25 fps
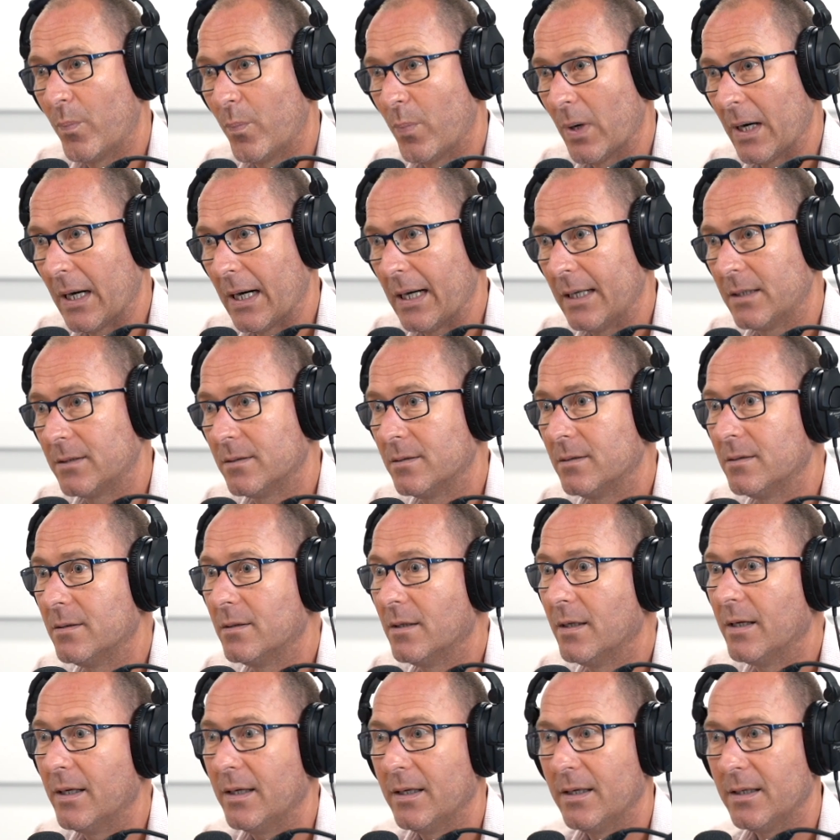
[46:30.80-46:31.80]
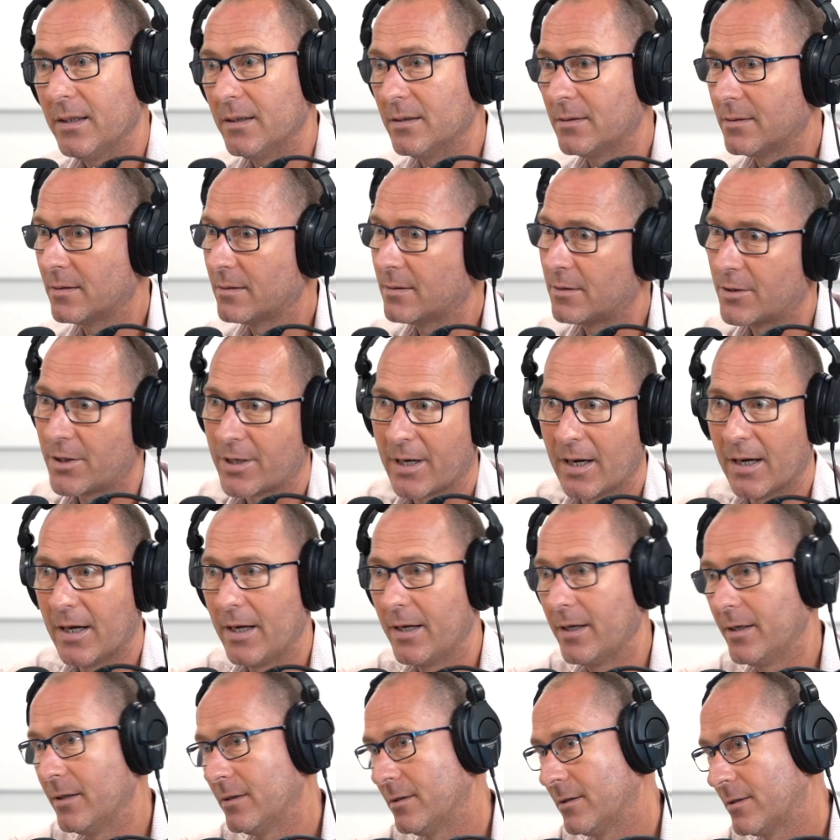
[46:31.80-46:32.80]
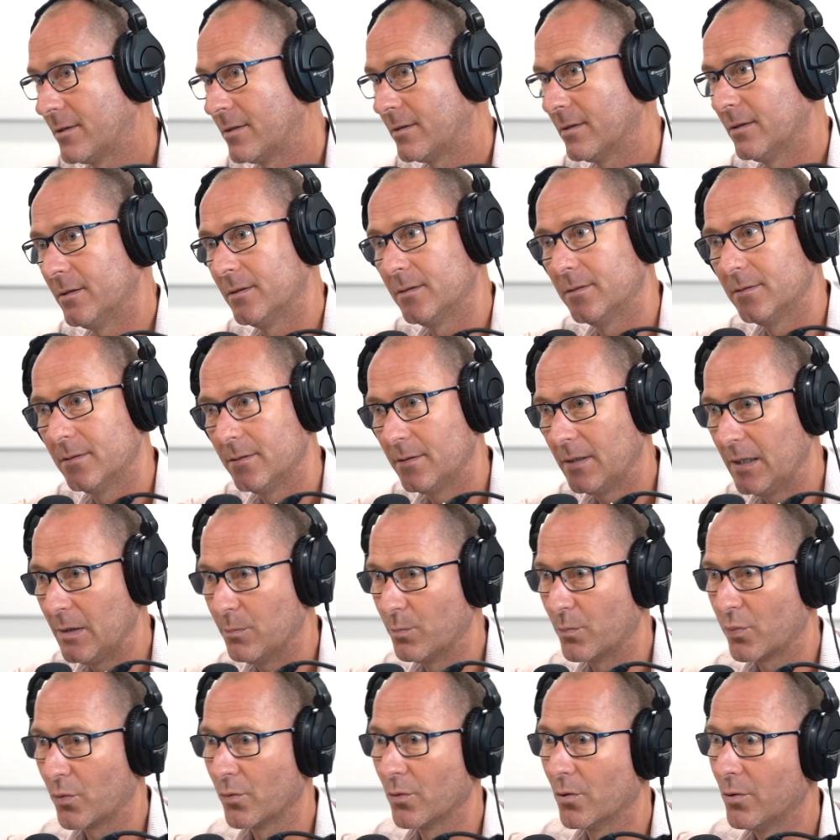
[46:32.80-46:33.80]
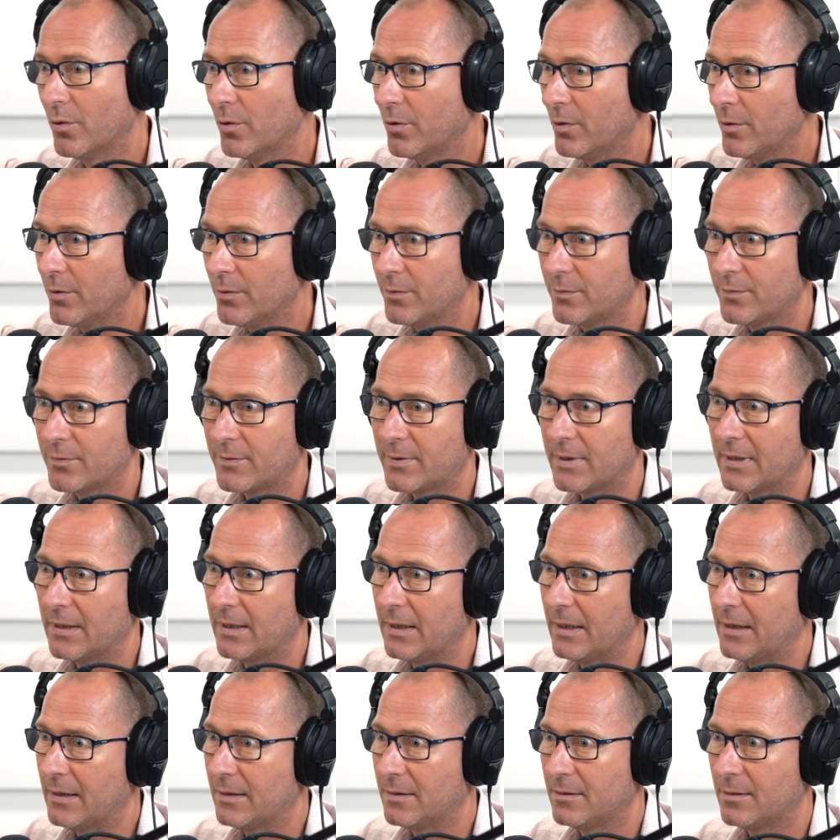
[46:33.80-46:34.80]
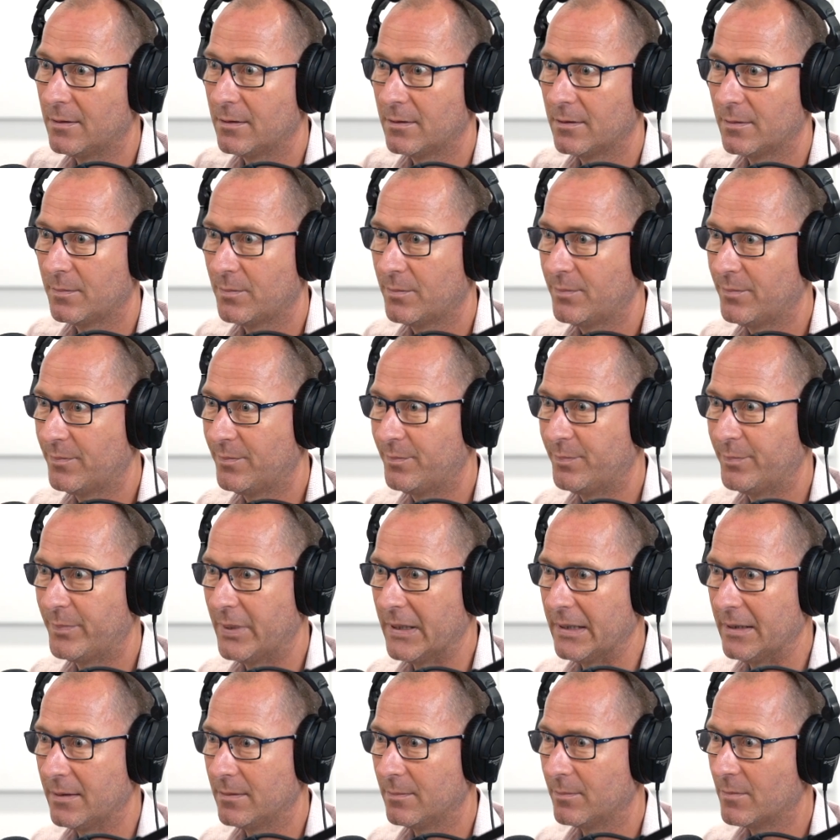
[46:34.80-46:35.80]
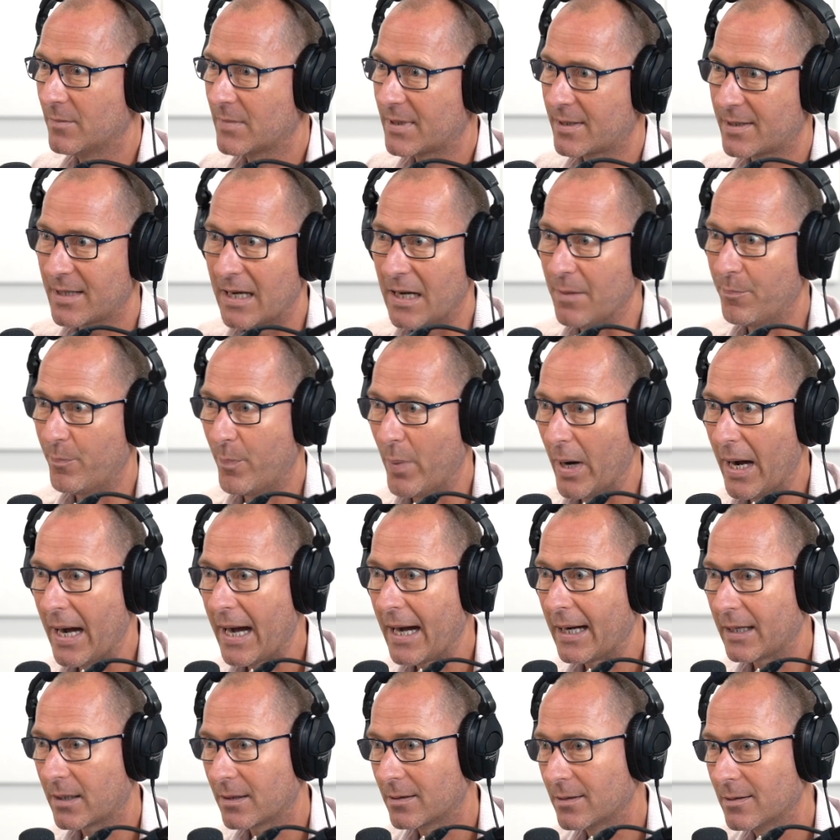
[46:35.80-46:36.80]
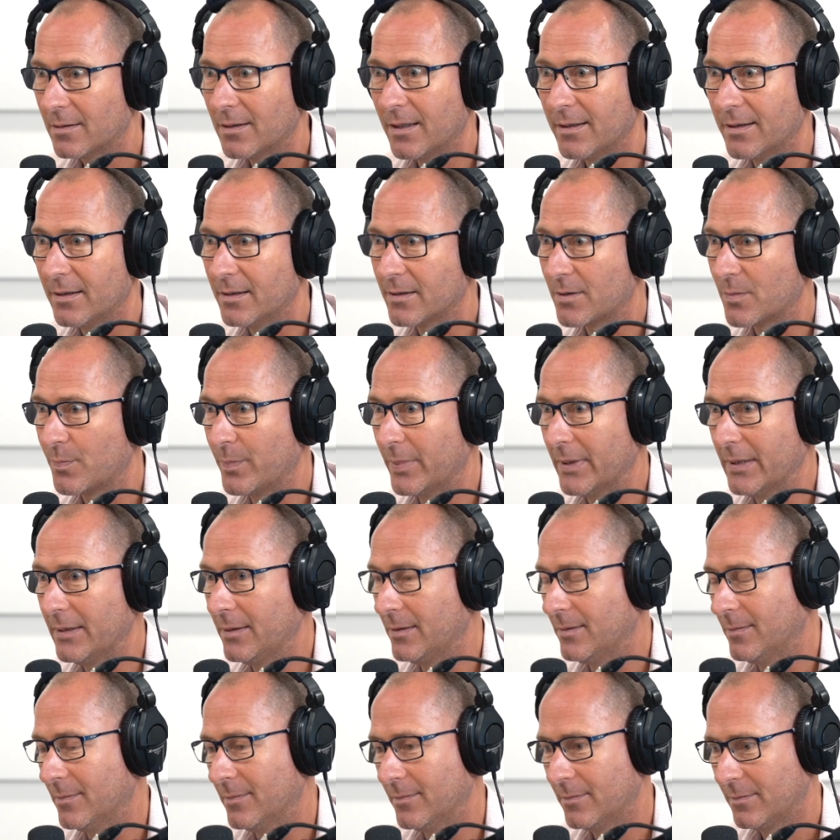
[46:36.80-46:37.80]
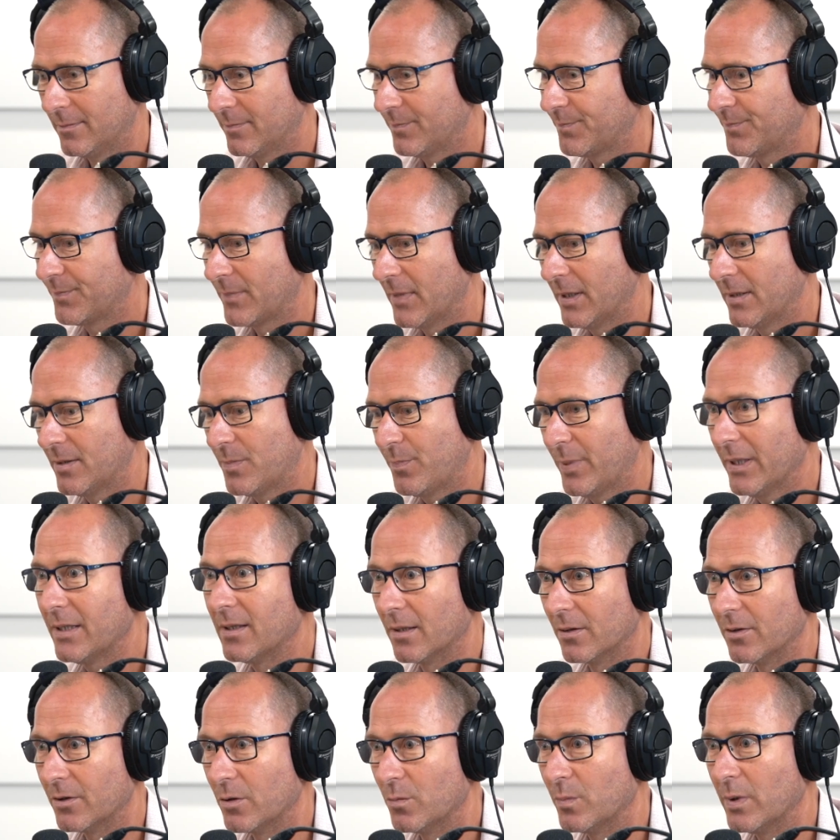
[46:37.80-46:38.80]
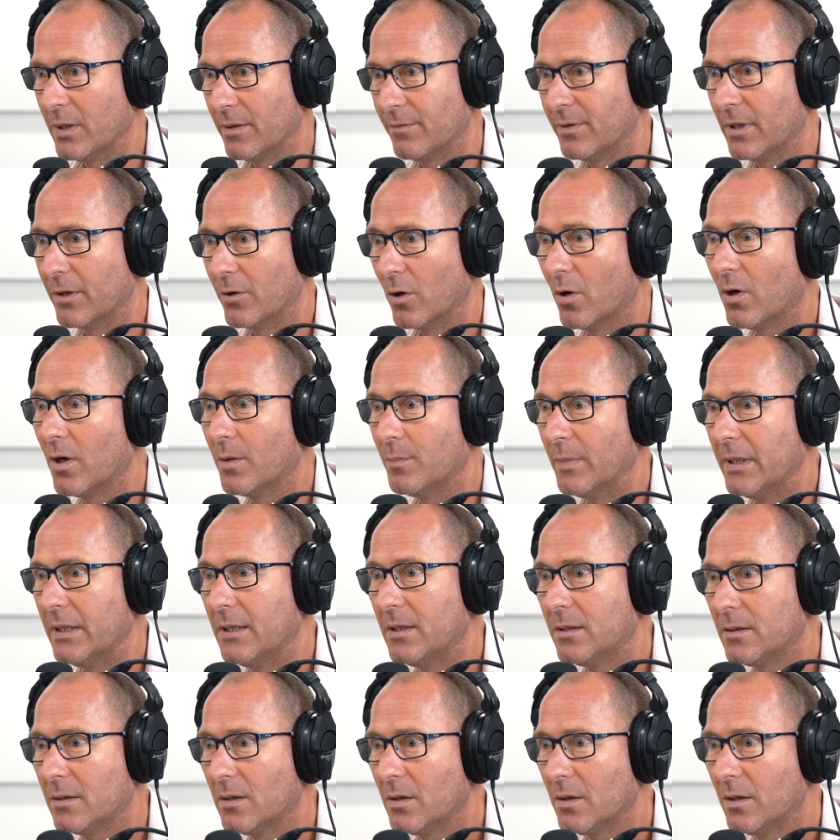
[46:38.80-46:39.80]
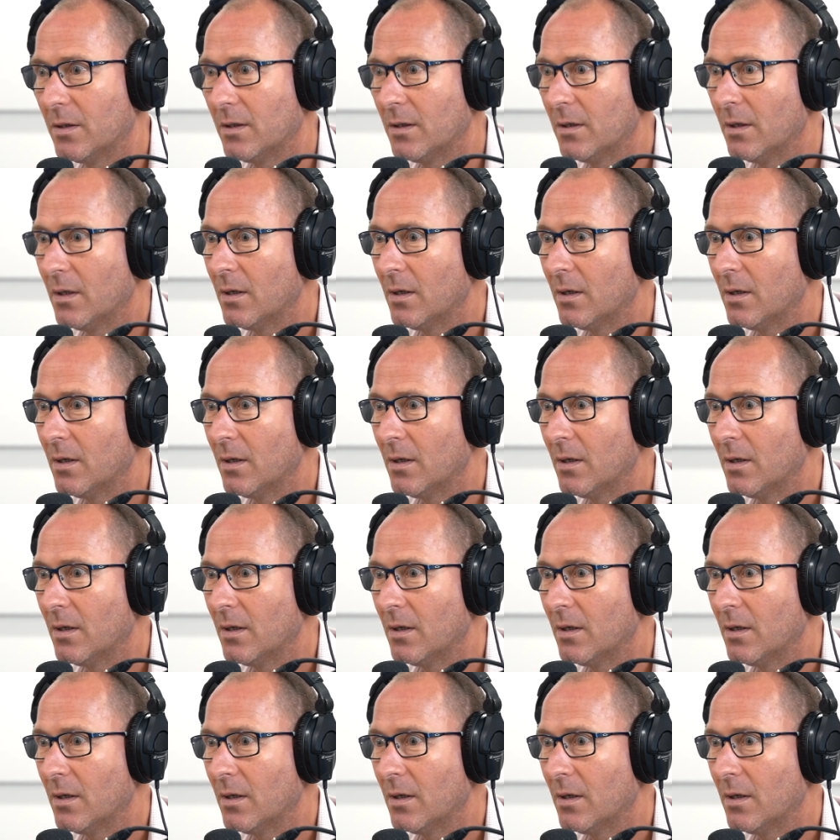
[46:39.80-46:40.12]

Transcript: but it's changed and improved and been set back, mm. and it's been it's been a little bit of a nightmare. Lending